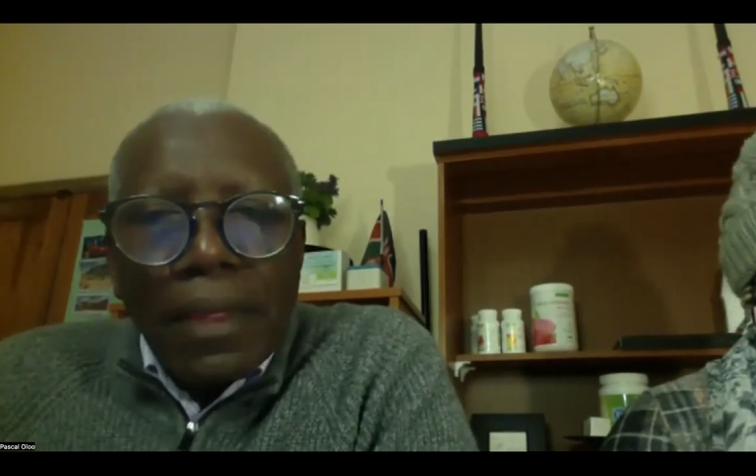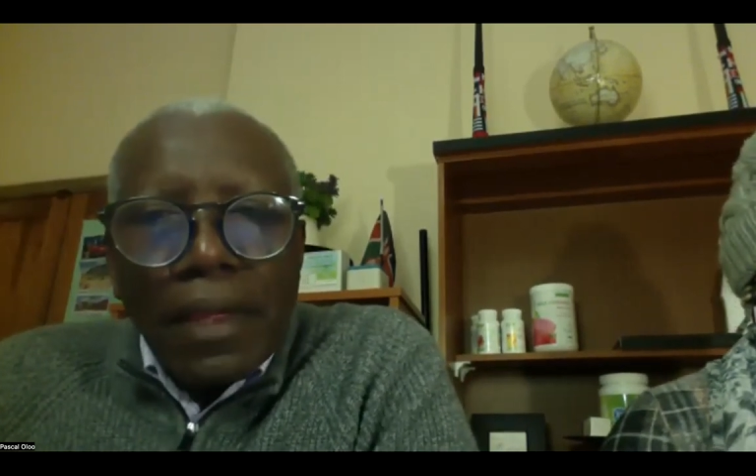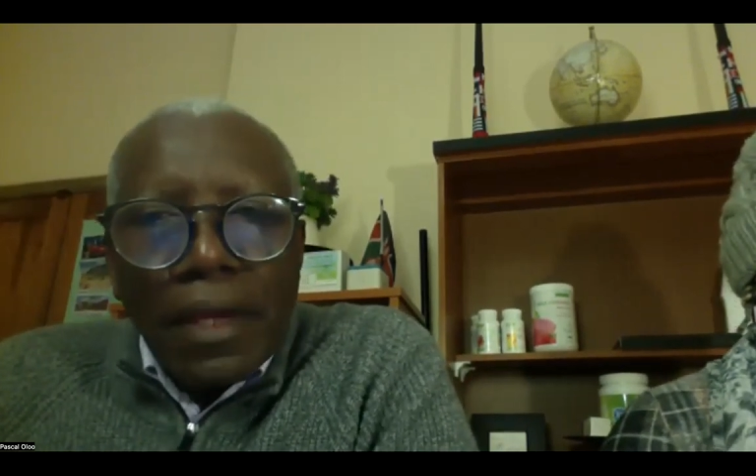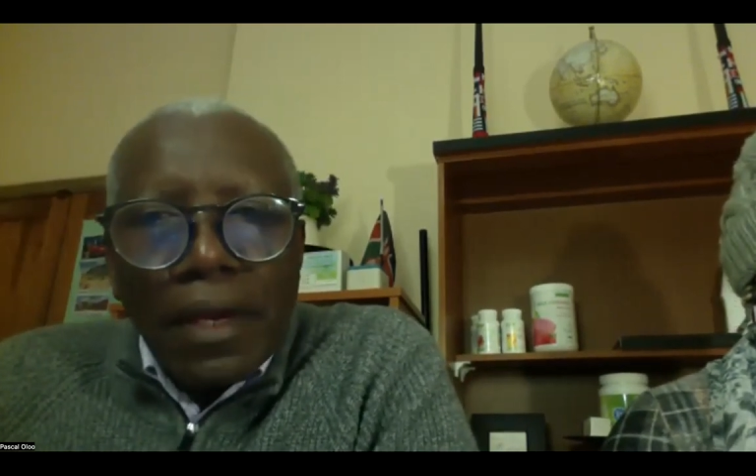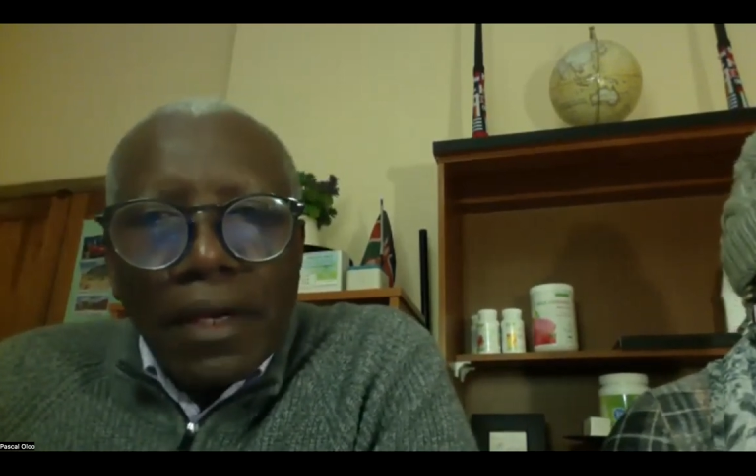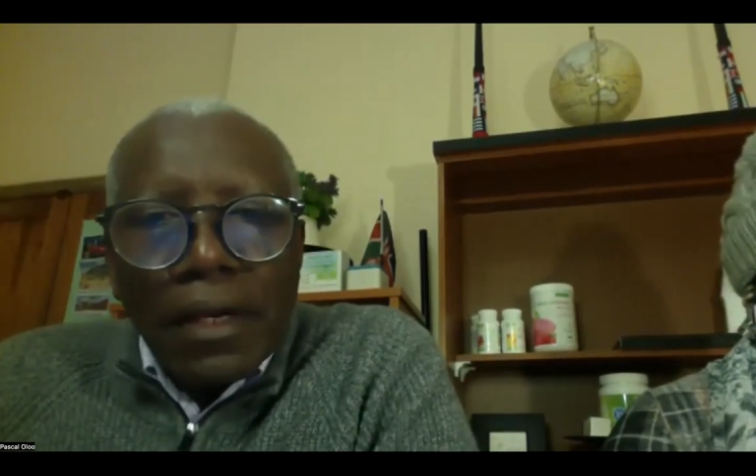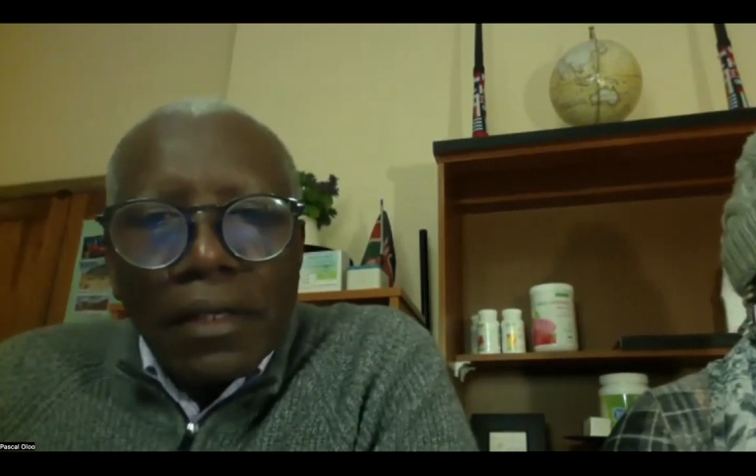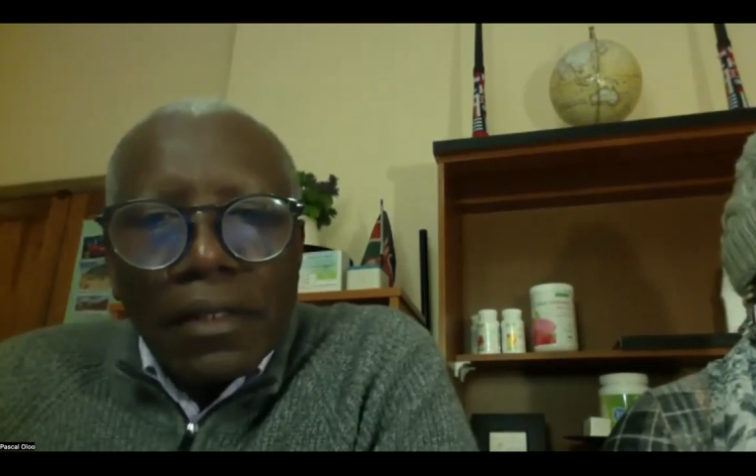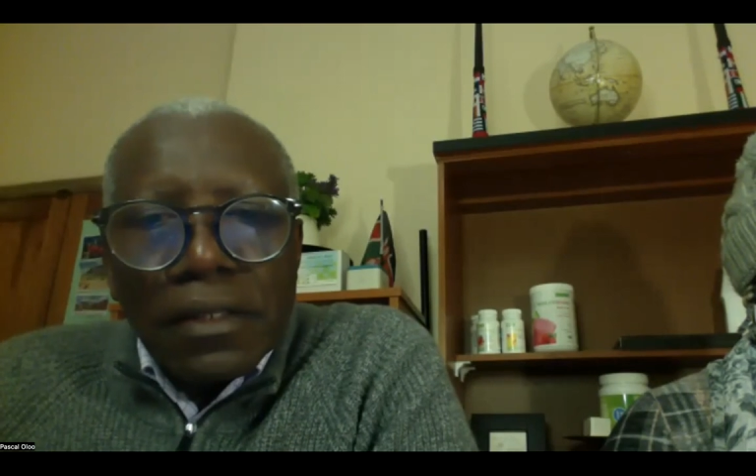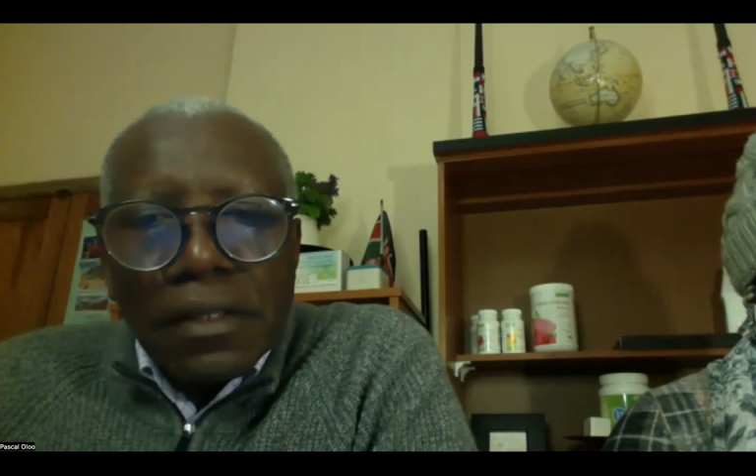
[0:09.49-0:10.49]

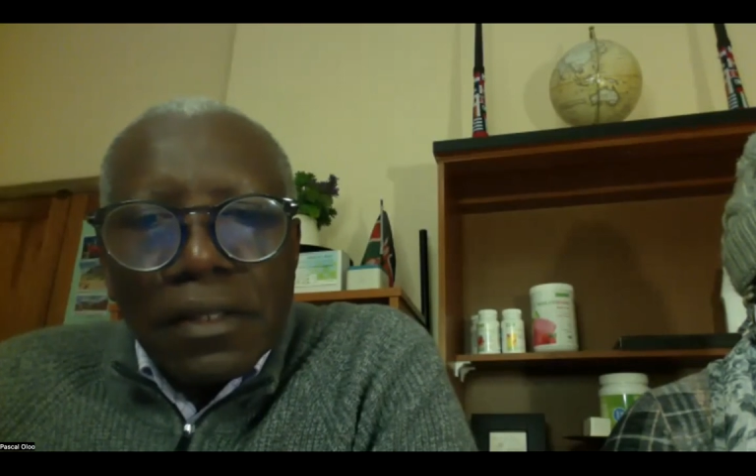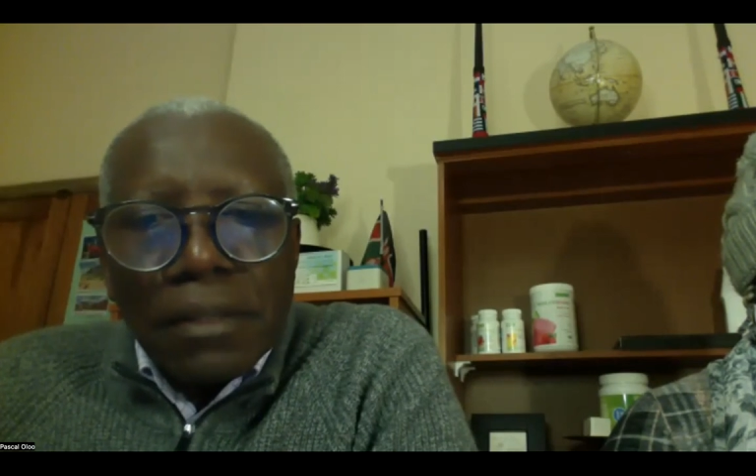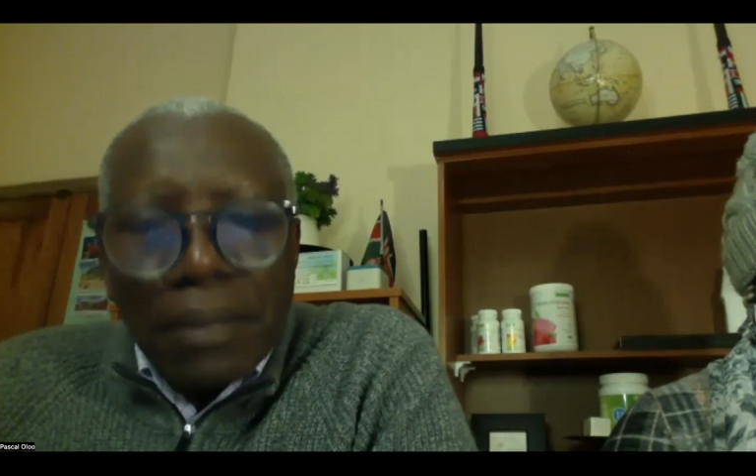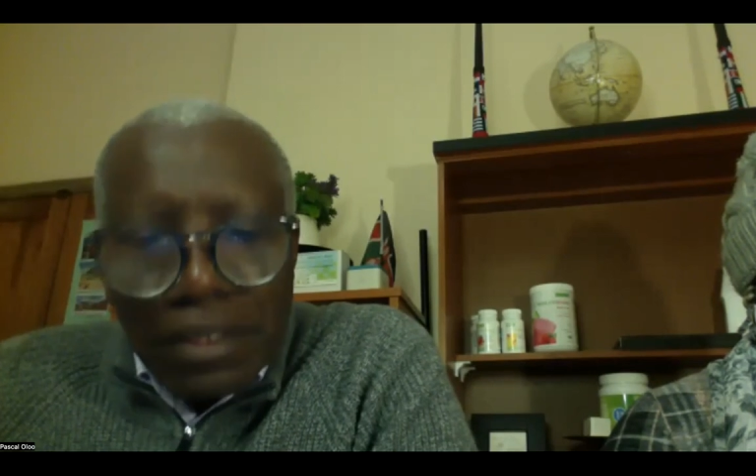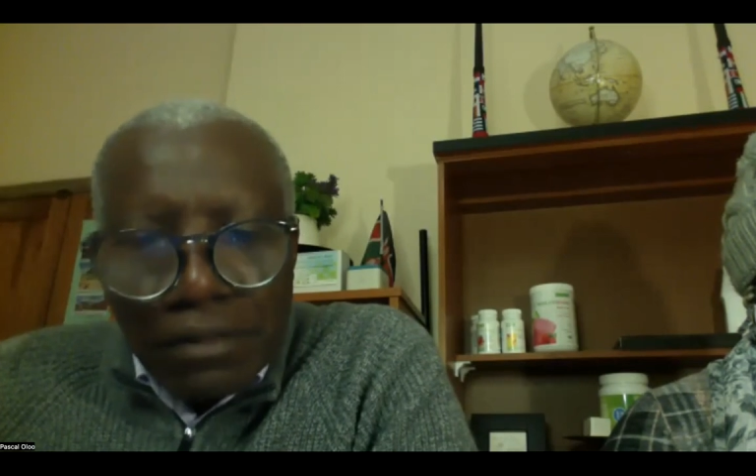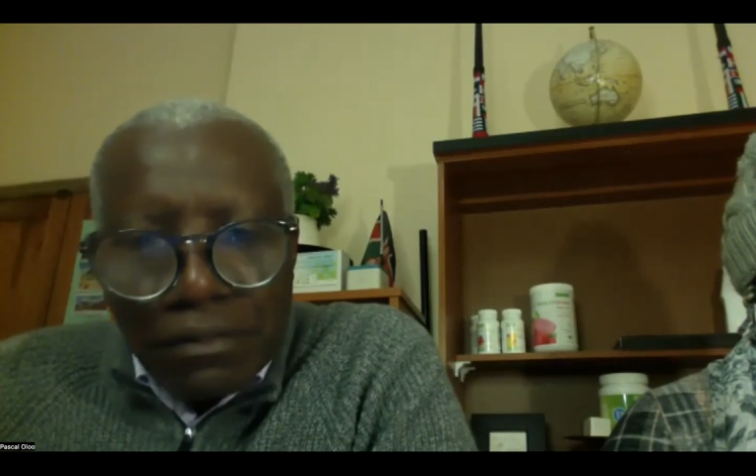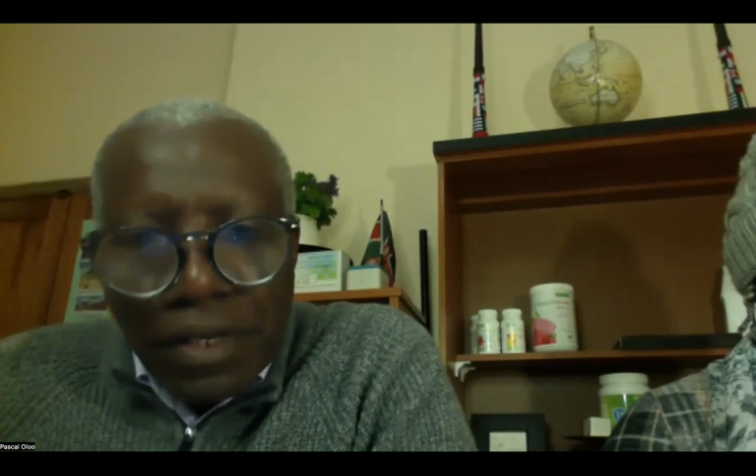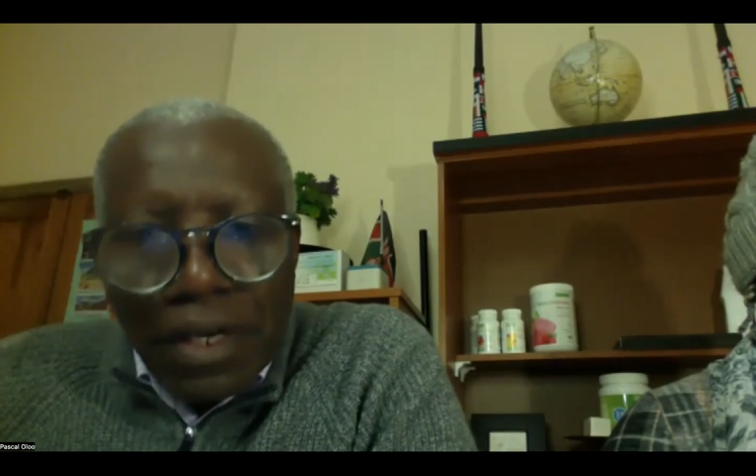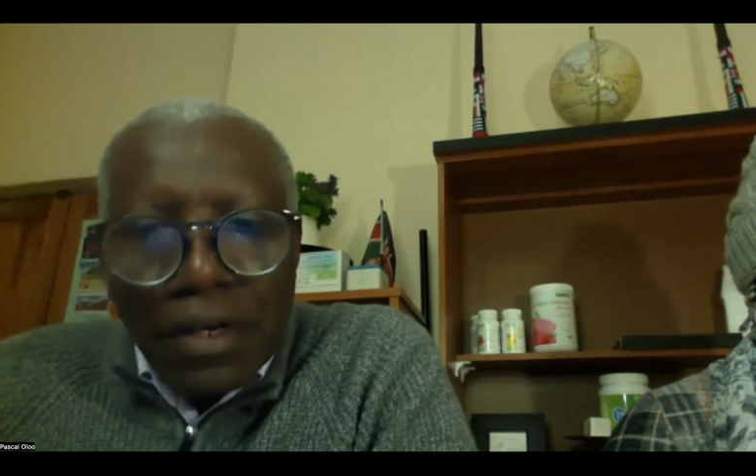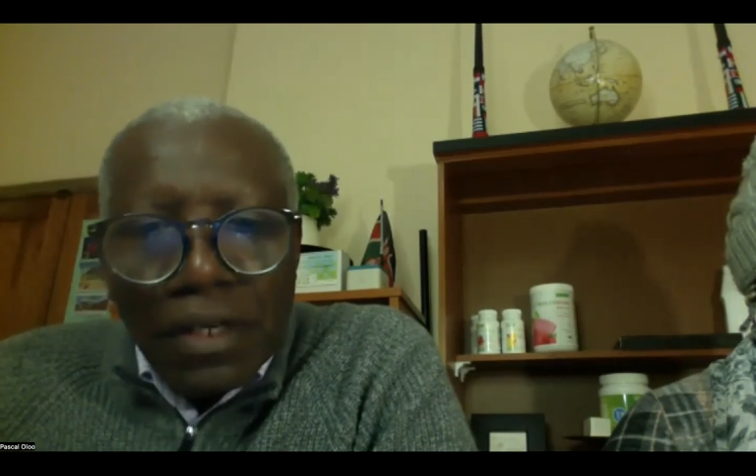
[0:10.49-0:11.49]
is the
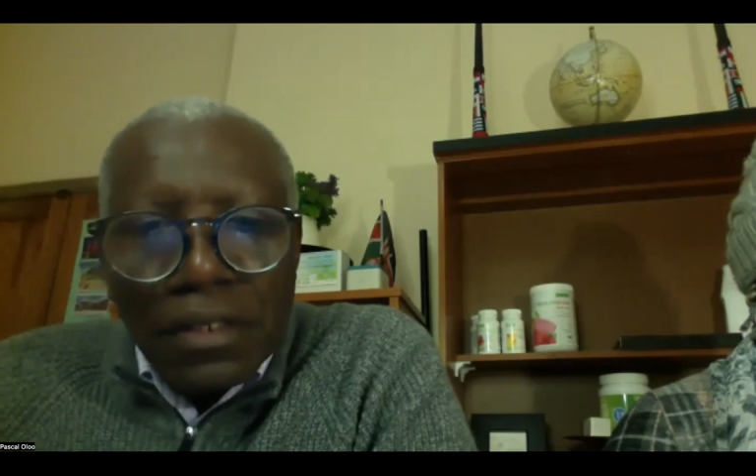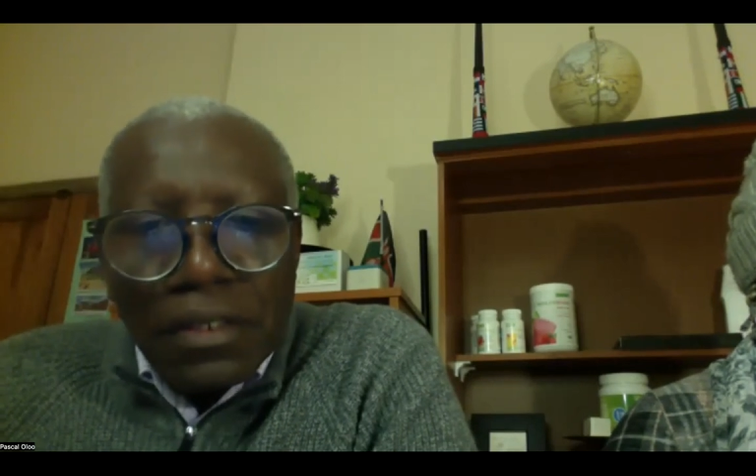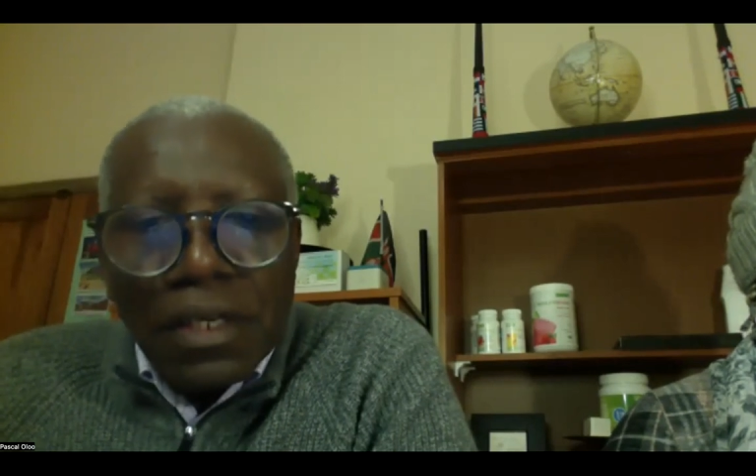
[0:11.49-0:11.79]
perseverance